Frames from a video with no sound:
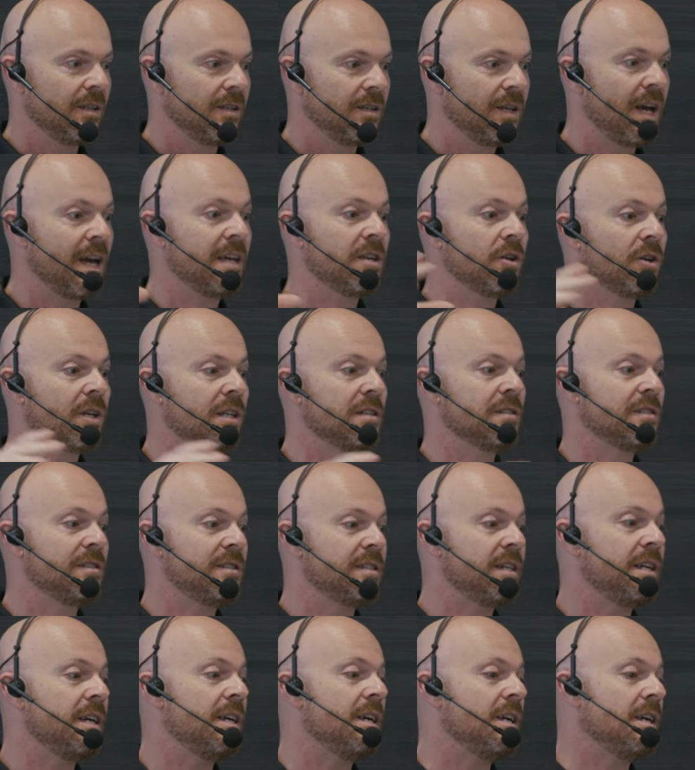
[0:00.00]
yeah, you can
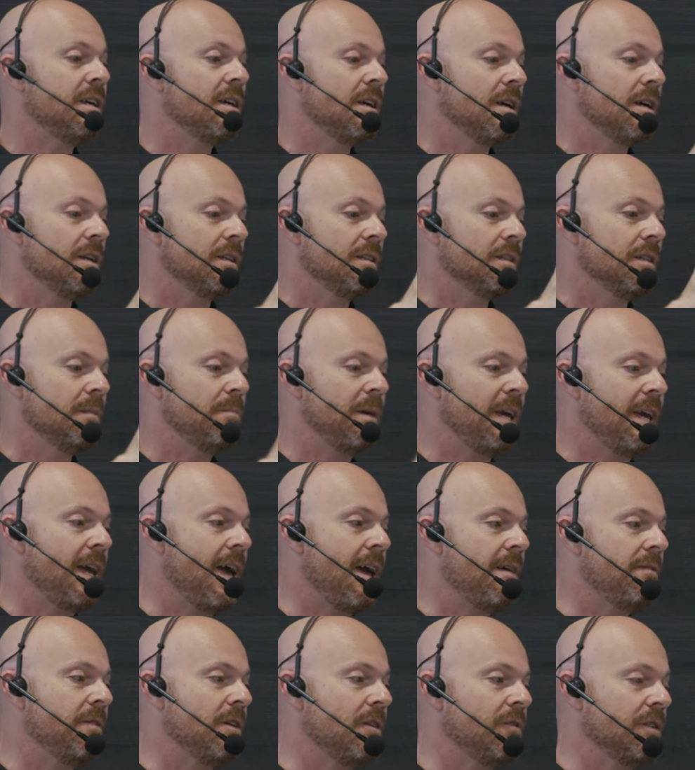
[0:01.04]
see the
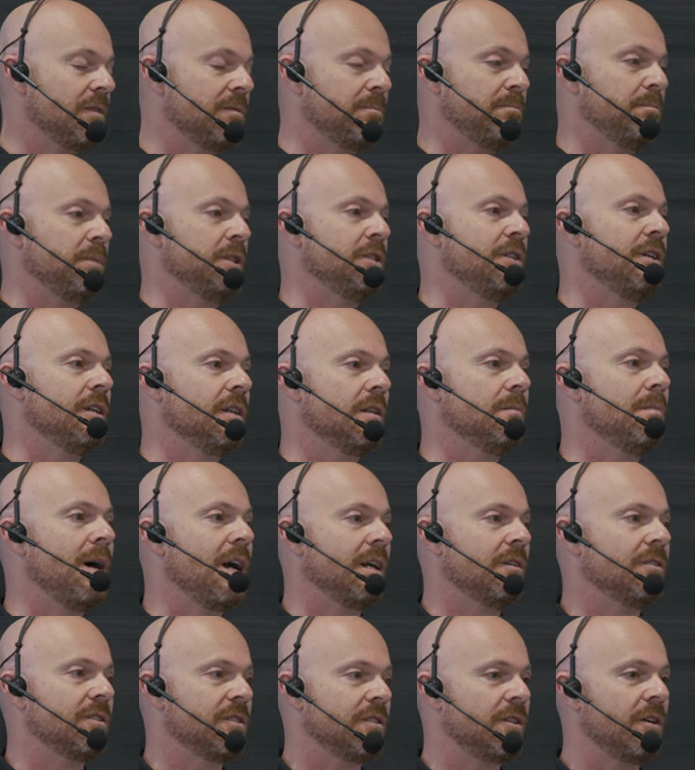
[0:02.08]
behavior of a particular
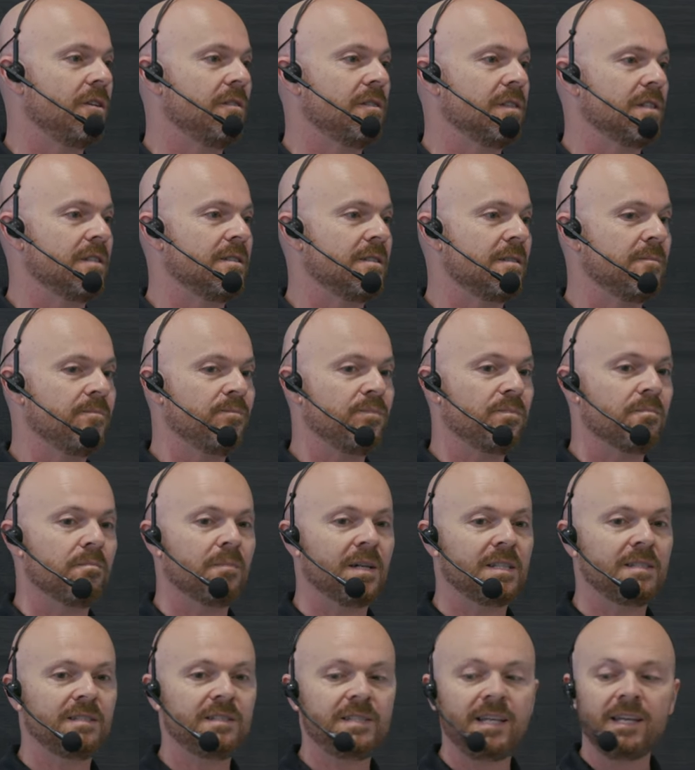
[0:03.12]
microservice,
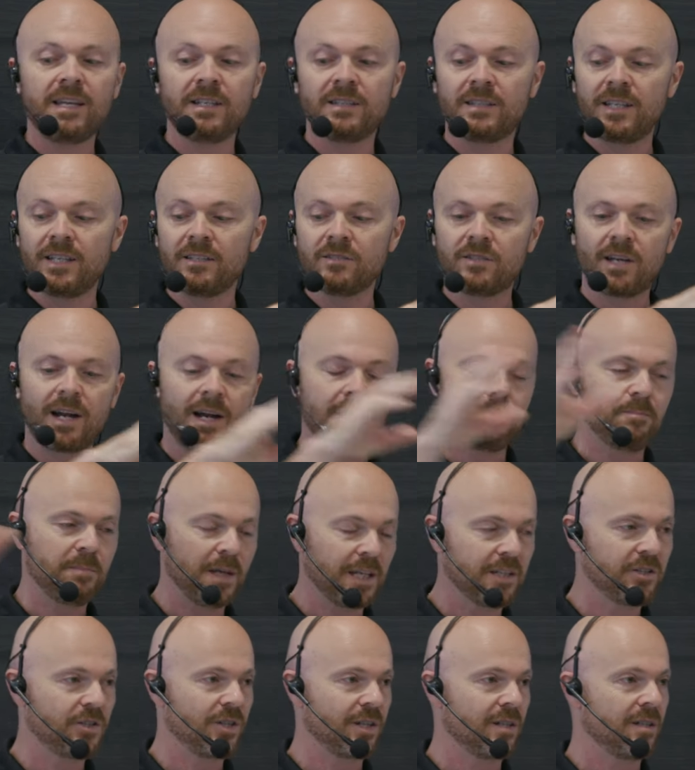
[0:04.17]
but seeing the entire
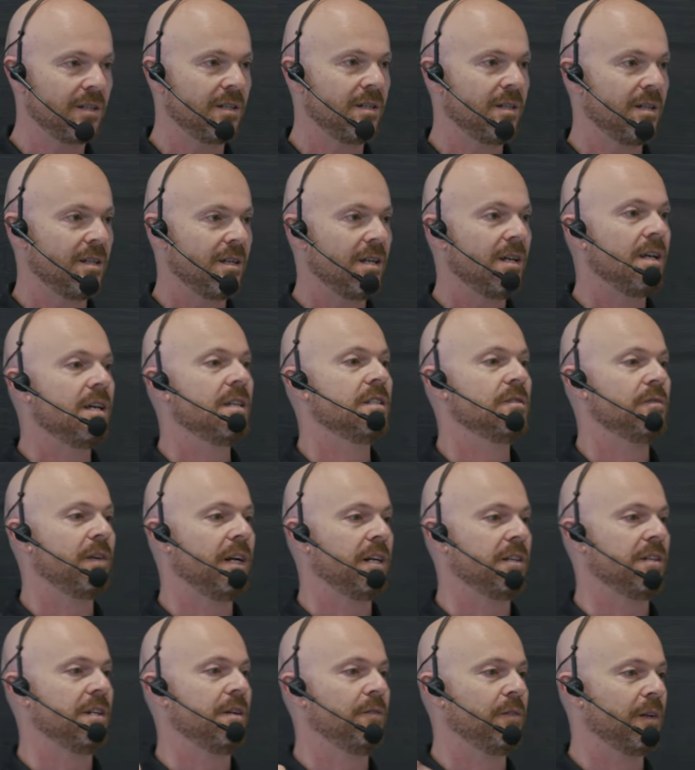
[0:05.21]
picture is
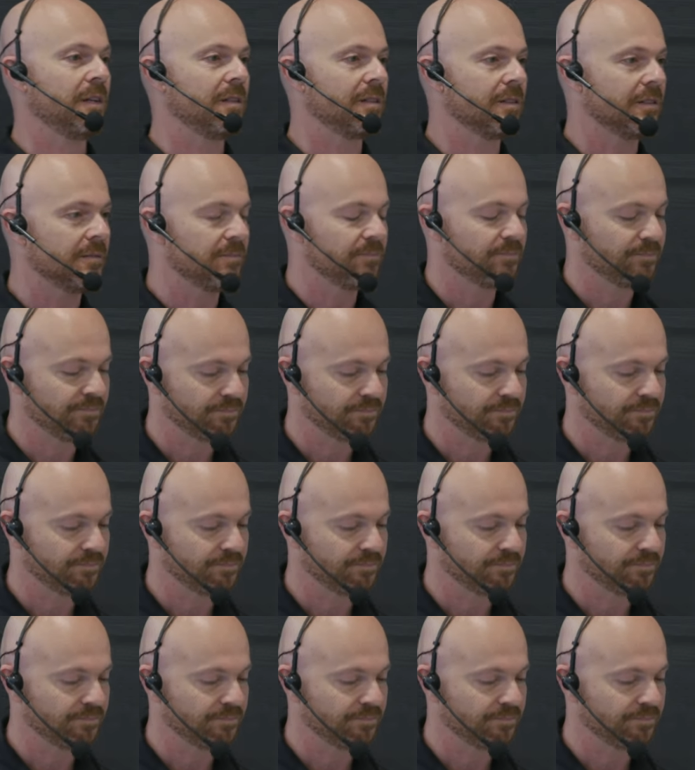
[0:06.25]
very difficult.